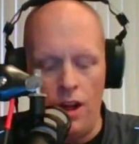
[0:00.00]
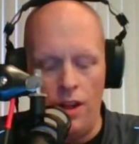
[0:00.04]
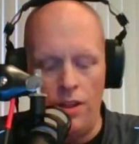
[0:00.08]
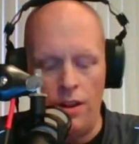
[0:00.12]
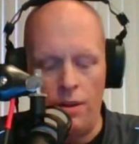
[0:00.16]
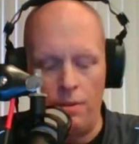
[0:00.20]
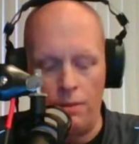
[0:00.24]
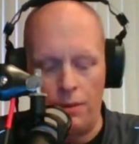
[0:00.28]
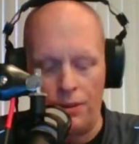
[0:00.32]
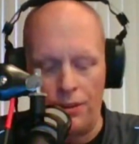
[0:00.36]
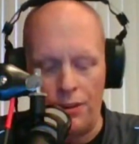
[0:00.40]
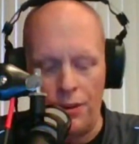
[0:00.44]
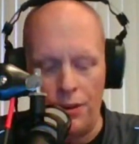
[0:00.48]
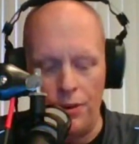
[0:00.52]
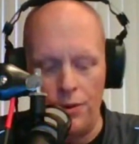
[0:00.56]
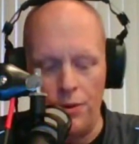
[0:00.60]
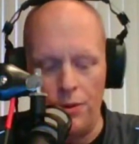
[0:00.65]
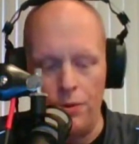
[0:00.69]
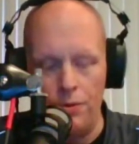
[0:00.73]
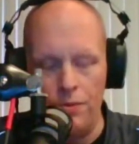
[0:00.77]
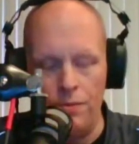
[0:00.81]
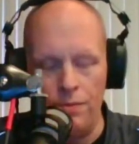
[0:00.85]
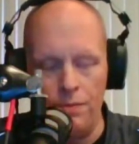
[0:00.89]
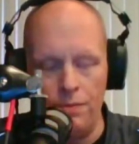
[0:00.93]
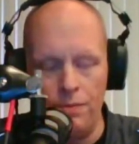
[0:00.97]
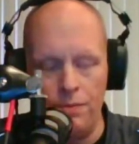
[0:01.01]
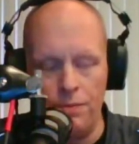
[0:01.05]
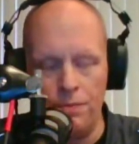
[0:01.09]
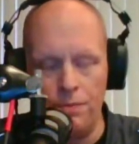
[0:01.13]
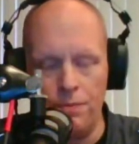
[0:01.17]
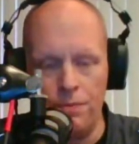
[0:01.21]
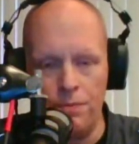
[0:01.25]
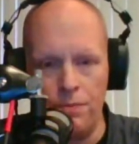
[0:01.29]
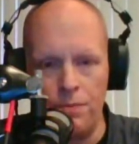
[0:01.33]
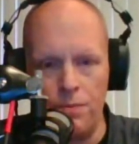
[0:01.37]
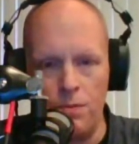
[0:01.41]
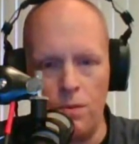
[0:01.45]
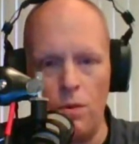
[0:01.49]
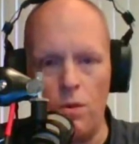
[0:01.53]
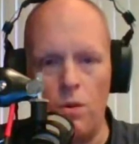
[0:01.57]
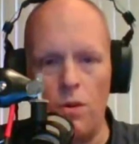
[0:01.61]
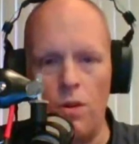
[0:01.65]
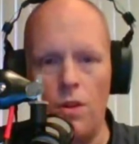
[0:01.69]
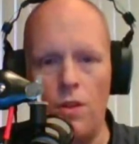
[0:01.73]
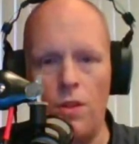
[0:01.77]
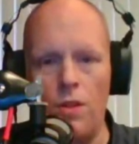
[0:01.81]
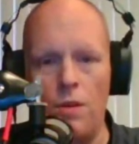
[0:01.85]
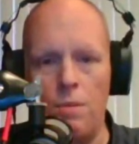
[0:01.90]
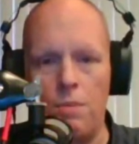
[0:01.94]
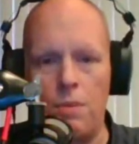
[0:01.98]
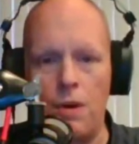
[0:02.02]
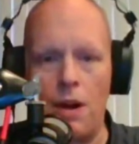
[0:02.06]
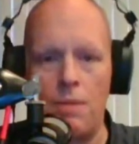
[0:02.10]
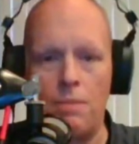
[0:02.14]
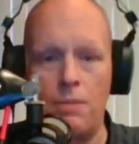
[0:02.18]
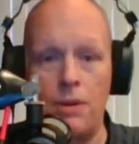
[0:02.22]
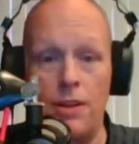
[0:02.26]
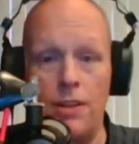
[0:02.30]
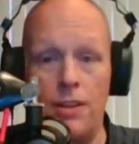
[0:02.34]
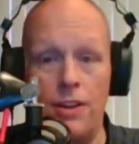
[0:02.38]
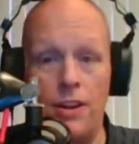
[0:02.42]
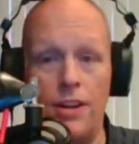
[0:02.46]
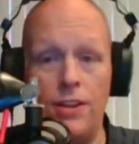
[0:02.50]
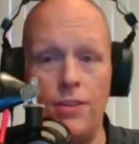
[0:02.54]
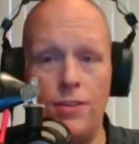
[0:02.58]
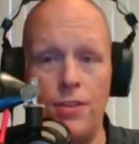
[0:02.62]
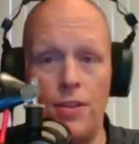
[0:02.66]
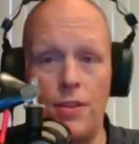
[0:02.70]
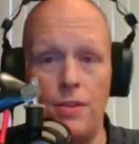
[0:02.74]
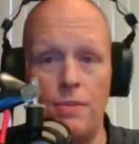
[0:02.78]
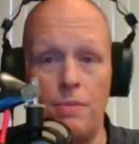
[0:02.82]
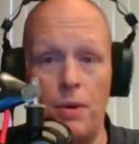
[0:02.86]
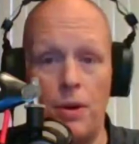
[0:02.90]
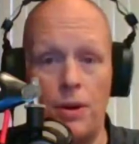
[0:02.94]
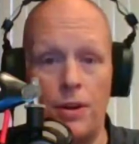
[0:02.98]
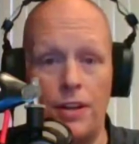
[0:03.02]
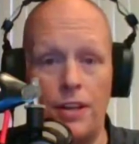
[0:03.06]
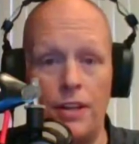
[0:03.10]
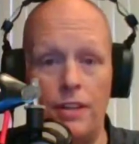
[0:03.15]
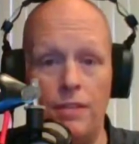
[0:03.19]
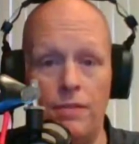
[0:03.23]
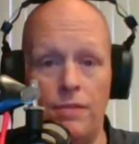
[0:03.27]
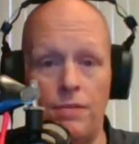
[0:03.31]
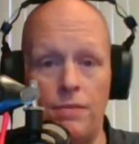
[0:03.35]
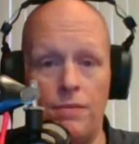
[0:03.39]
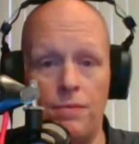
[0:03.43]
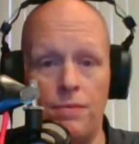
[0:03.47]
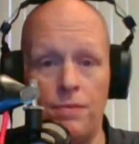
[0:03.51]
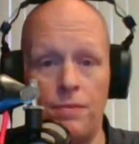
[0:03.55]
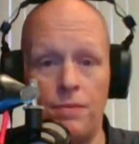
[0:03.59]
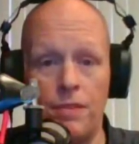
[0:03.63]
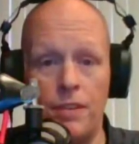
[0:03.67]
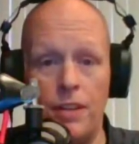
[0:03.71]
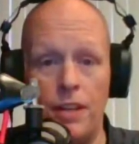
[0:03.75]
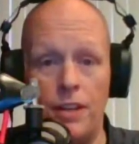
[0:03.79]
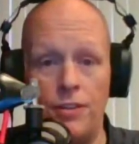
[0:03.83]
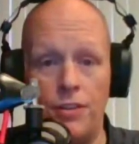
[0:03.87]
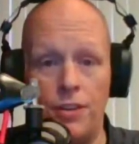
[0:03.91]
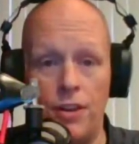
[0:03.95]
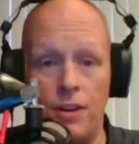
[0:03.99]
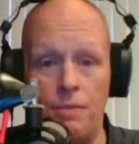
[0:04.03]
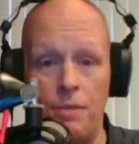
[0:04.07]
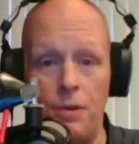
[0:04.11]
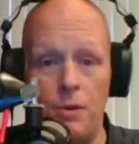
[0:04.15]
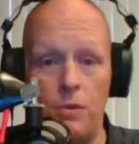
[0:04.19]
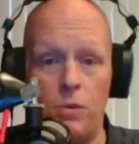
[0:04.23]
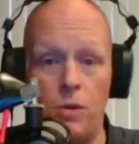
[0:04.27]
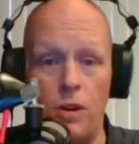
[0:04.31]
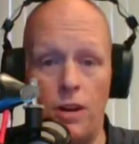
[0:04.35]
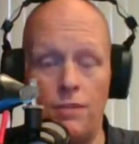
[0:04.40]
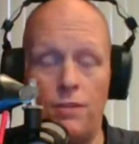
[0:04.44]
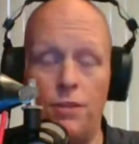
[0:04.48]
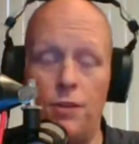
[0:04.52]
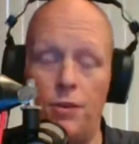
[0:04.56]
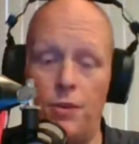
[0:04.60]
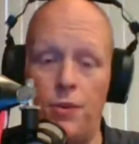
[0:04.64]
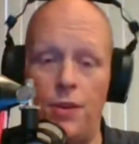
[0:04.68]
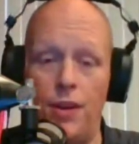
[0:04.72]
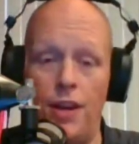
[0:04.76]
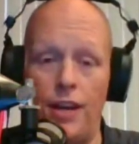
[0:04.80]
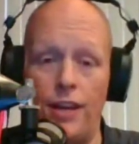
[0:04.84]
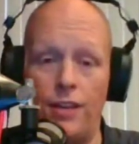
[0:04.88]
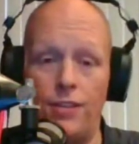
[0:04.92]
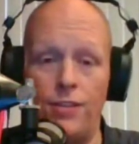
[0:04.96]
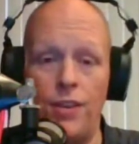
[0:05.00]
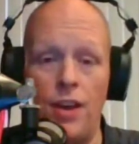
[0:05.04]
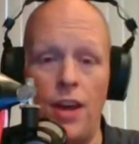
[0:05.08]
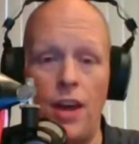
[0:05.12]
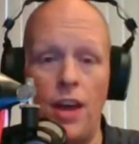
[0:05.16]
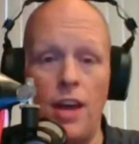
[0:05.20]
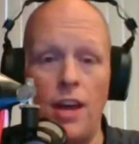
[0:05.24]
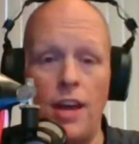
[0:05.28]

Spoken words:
Number two, the property that is on the market is going to be one of two things.